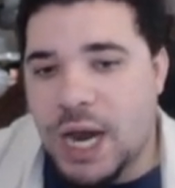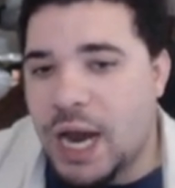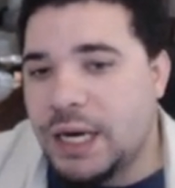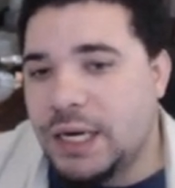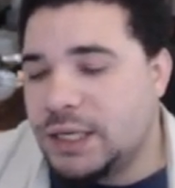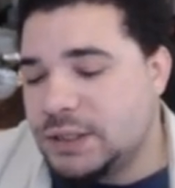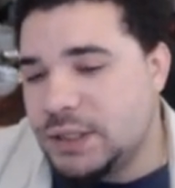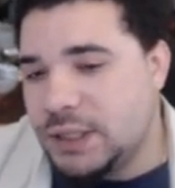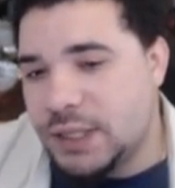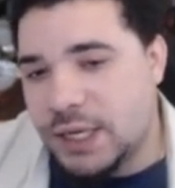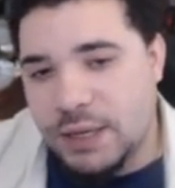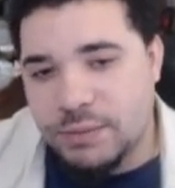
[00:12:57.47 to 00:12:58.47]
kind of doesn't need
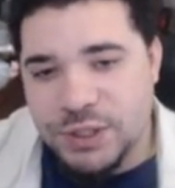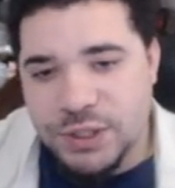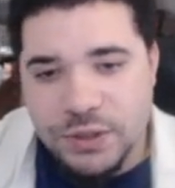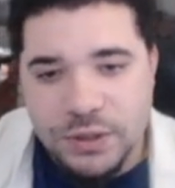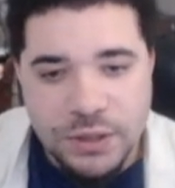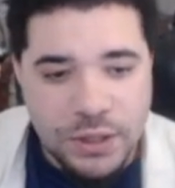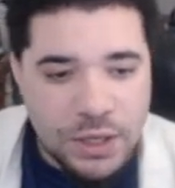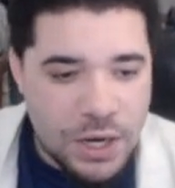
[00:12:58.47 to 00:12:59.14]
that damage either.